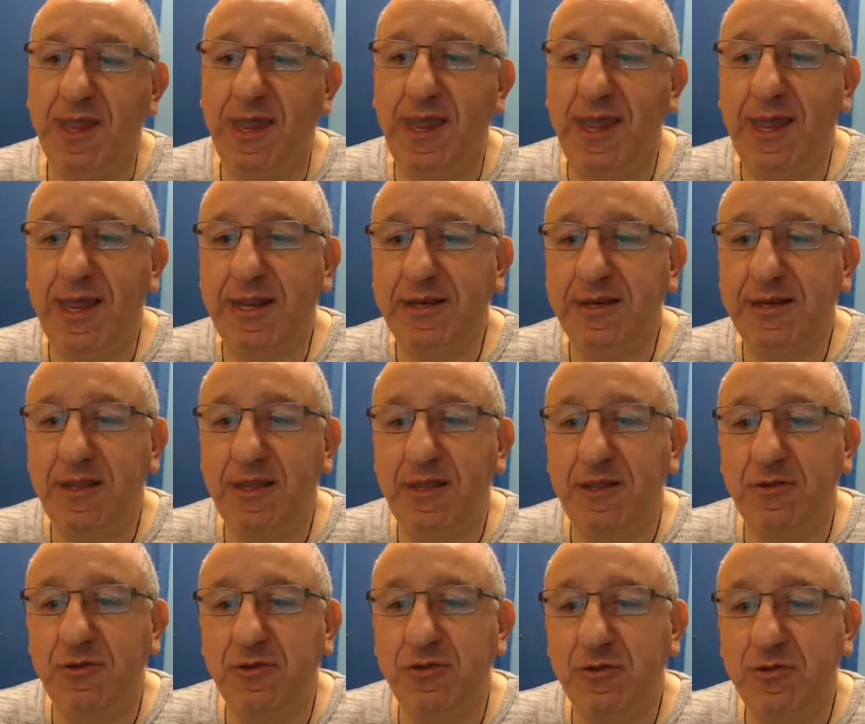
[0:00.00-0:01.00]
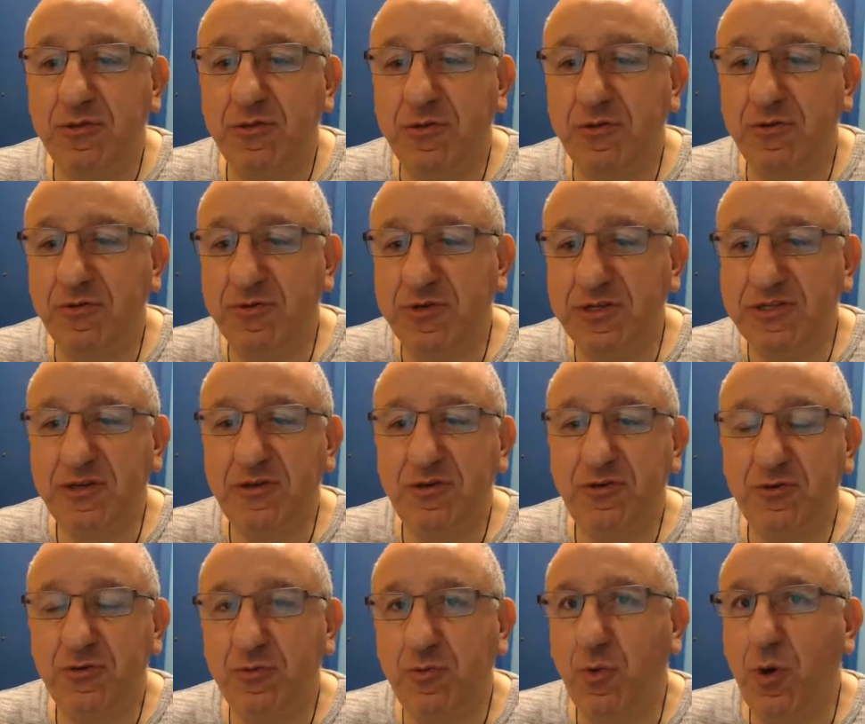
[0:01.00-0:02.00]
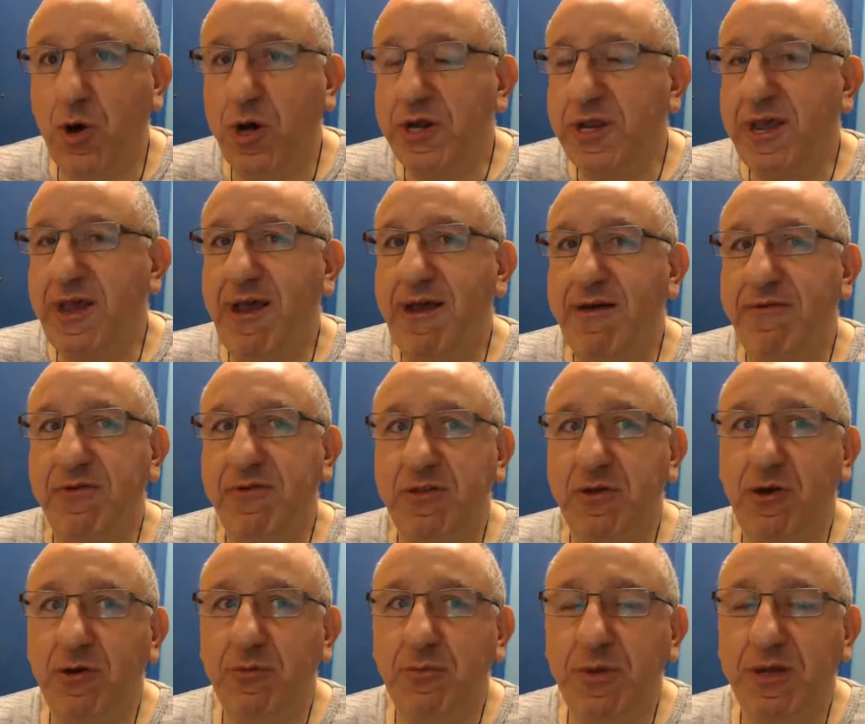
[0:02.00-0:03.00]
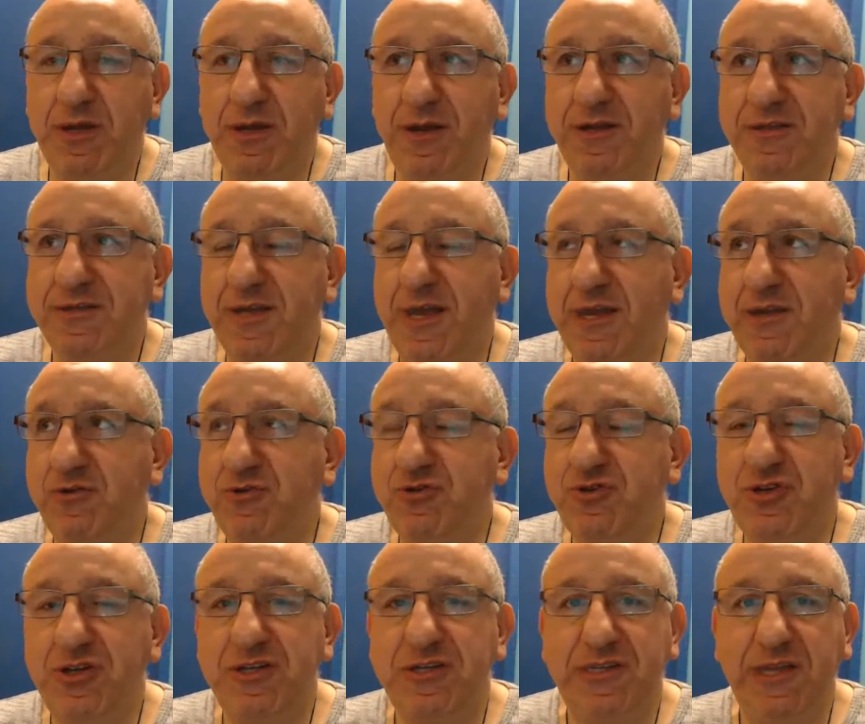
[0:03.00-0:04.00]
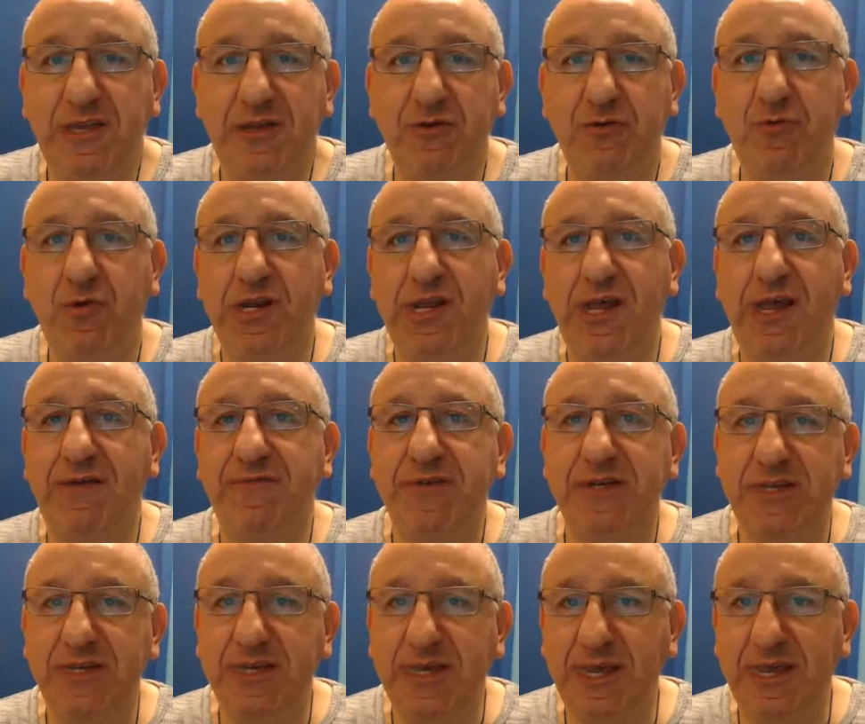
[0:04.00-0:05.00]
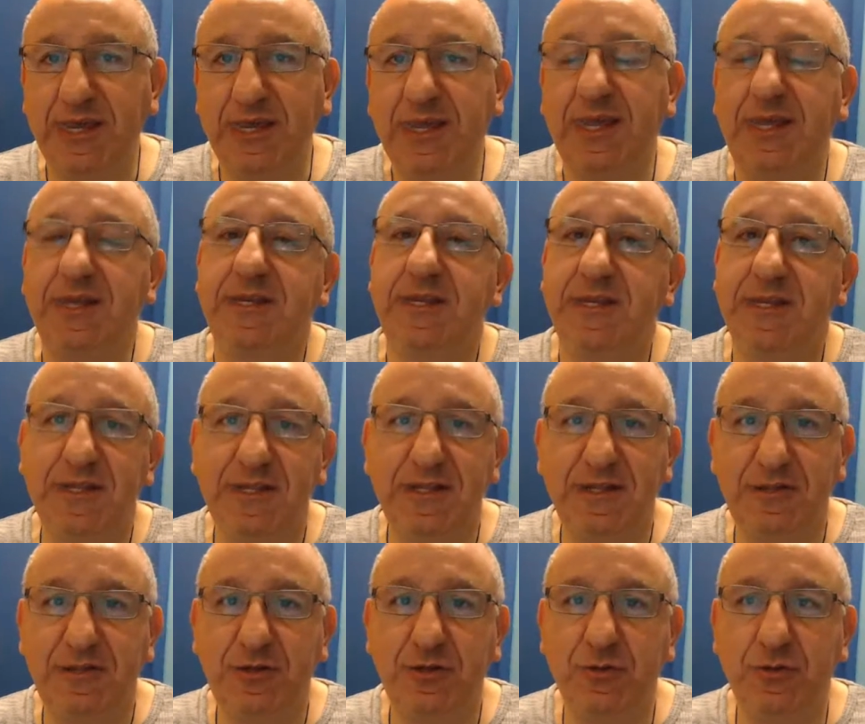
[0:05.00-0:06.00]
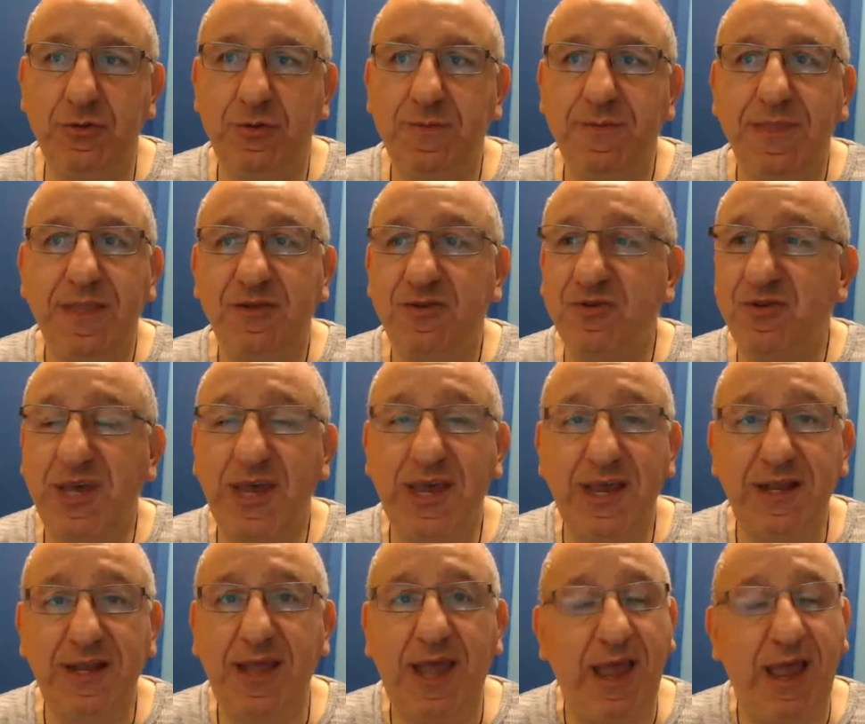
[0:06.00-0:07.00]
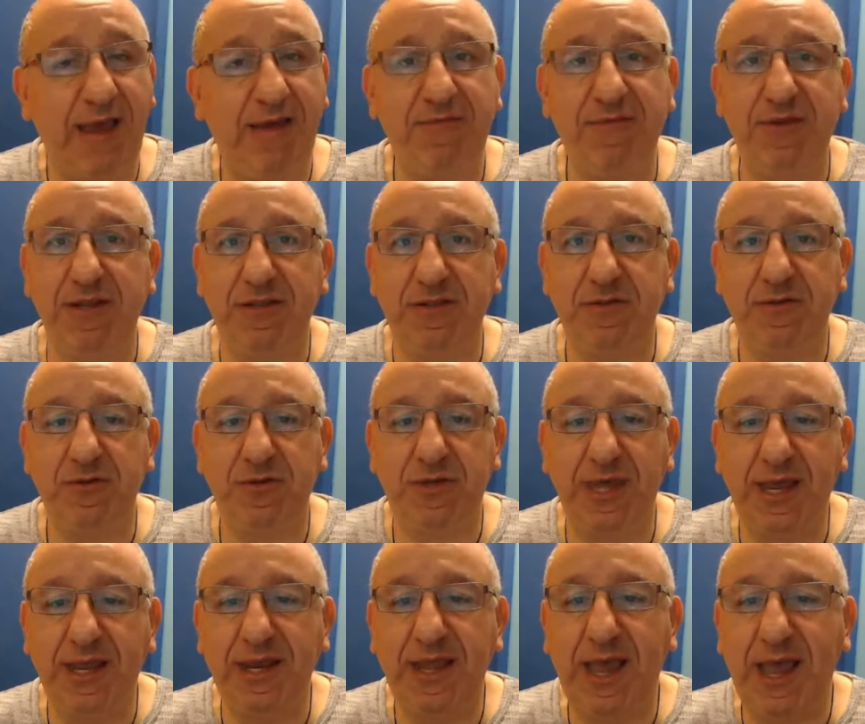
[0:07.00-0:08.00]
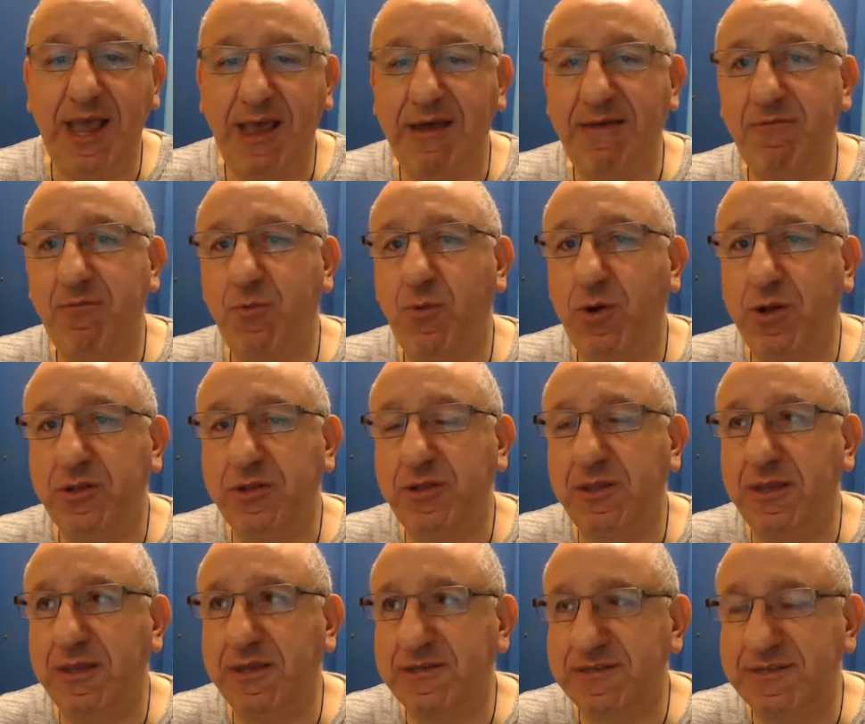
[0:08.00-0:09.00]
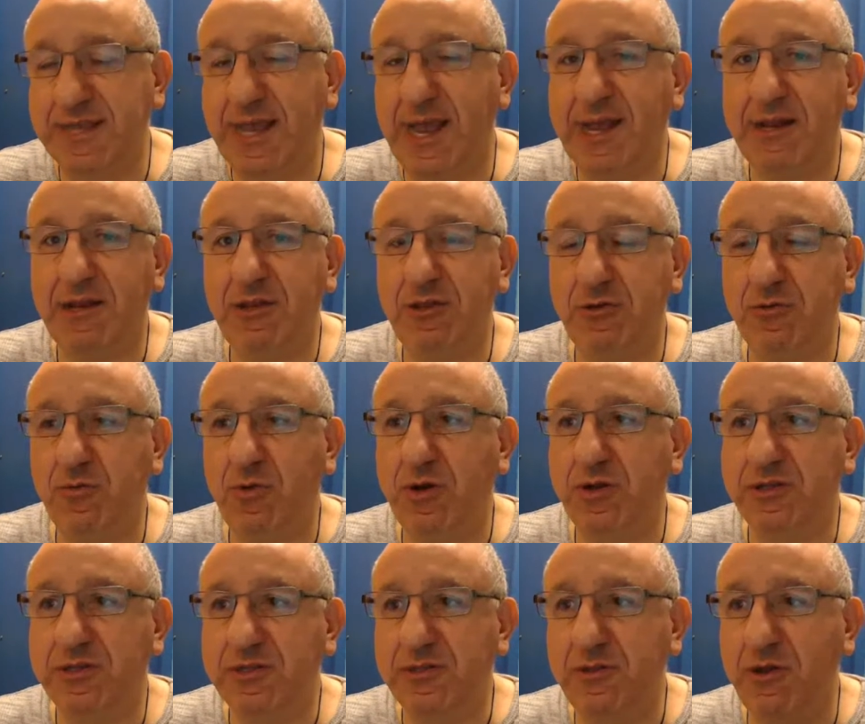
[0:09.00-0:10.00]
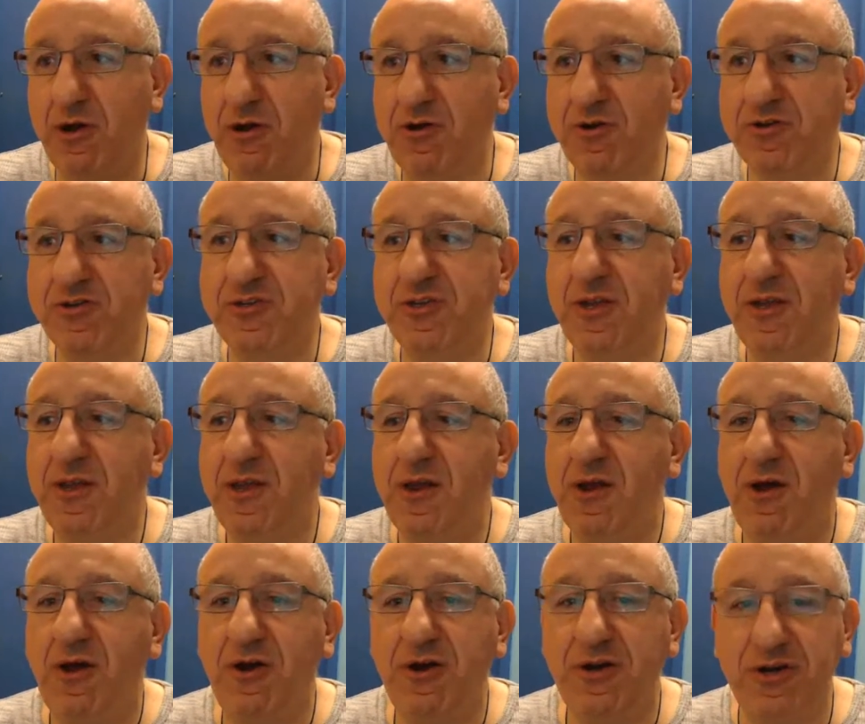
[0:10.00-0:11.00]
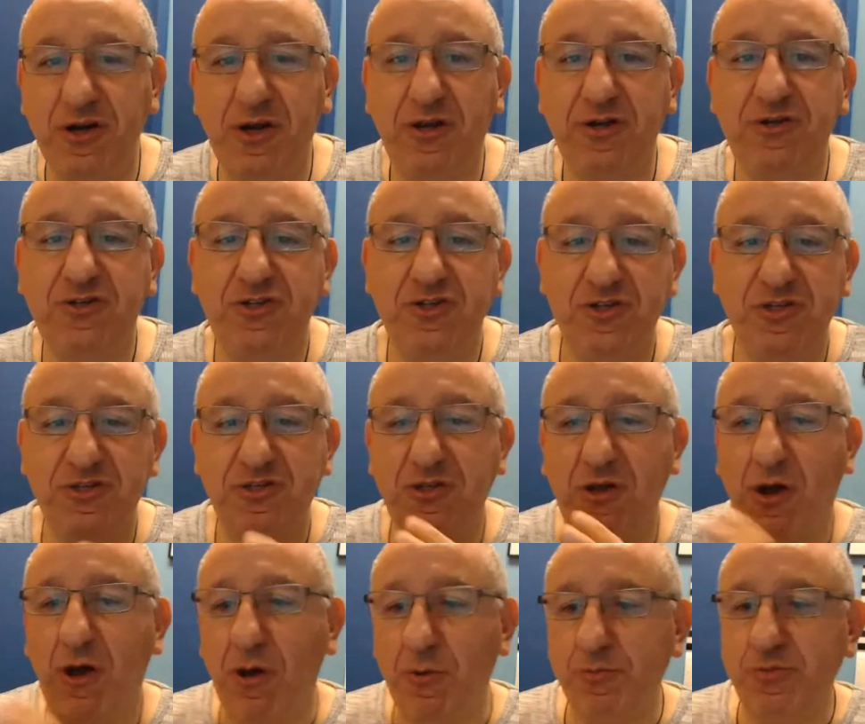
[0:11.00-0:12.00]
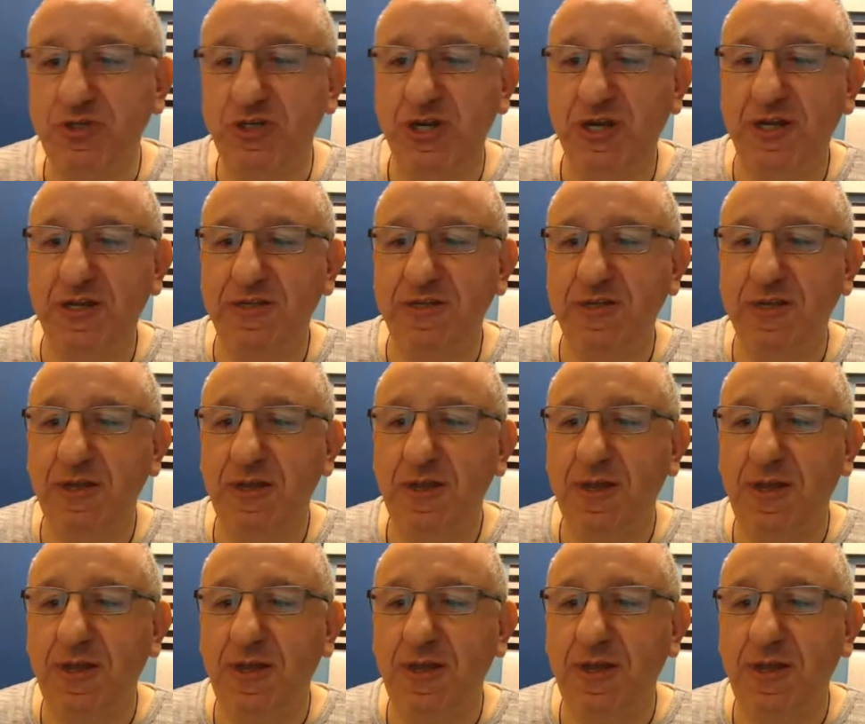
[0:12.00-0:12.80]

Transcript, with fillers: and the reason you want to have a dog because i usually say you want to have a cake and eat it too you can't have it you can't have what exactly you want dogs are not just objects